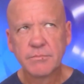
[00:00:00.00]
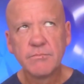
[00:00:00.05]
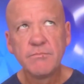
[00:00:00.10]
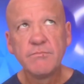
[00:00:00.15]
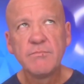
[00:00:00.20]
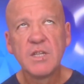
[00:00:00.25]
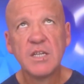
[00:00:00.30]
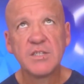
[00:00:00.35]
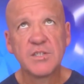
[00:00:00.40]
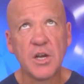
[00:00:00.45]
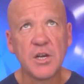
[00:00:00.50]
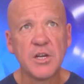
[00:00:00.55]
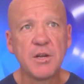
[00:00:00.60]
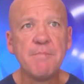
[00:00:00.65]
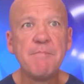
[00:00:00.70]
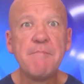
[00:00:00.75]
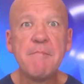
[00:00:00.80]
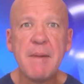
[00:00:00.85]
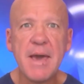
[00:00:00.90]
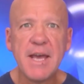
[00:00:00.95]
So to
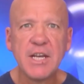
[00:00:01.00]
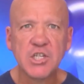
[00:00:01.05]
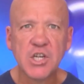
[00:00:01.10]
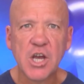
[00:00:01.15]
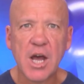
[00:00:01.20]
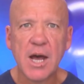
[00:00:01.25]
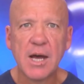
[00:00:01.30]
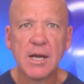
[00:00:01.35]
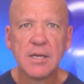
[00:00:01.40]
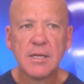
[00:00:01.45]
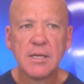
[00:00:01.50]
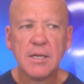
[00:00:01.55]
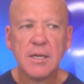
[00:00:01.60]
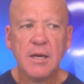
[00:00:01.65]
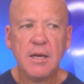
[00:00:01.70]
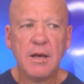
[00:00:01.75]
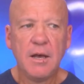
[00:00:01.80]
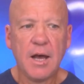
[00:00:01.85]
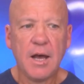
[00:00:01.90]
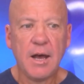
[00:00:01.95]
measure
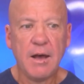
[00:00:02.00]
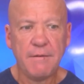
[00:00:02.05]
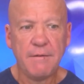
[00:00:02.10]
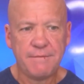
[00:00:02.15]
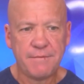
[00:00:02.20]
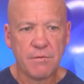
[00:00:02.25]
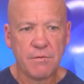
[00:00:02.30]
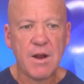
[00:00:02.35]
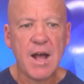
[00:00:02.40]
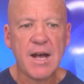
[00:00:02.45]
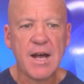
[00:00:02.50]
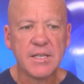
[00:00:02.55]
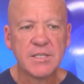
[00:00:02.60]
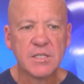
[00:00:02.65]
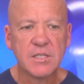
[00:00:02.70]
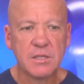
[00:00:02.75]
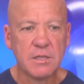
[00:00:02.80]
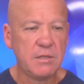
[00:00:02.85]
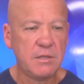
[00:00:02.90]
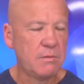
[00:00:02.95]
for
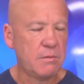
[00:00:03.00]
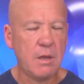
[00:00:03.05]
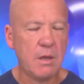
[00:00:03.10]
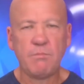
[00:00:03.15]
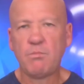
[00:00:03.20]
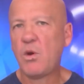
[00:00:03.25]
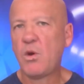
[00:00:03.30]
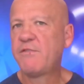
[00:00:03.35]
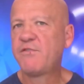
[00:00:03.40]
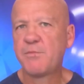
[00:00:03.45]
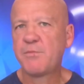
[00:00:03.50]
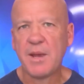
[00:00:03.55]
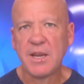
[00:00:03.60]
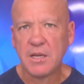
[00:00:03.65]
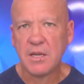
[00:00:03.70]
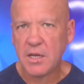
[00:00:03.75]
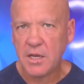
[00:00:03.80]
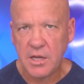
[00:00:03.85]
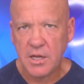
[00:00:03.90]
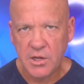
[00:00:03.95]
us, and we've spent
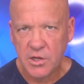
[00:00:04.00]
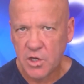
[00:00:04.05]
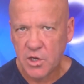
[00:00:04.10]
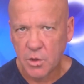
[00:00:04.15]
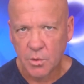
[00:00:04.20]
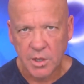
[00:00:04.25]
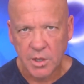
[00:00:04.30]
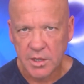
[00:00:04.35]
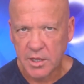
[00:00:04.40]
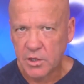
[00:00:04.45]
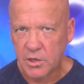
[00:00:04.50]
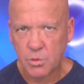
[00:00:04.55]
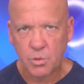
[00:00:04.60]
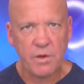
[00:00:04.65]
years doing this,